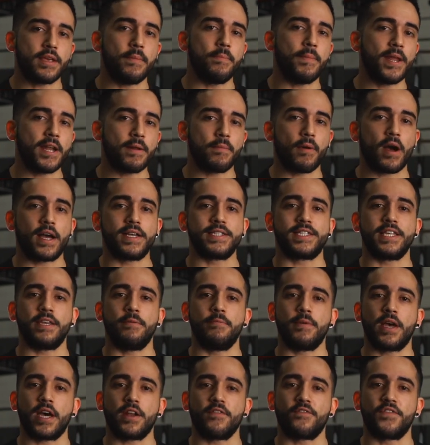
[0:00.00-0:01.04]
minimize the
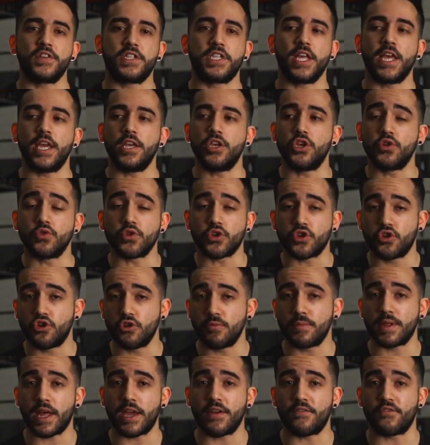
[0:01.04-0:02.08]
amount of fatigue you
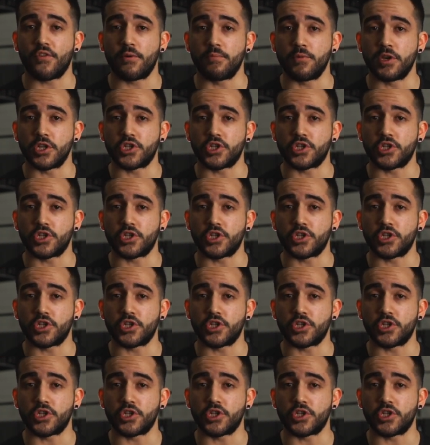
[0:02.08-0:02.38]
accumulate from your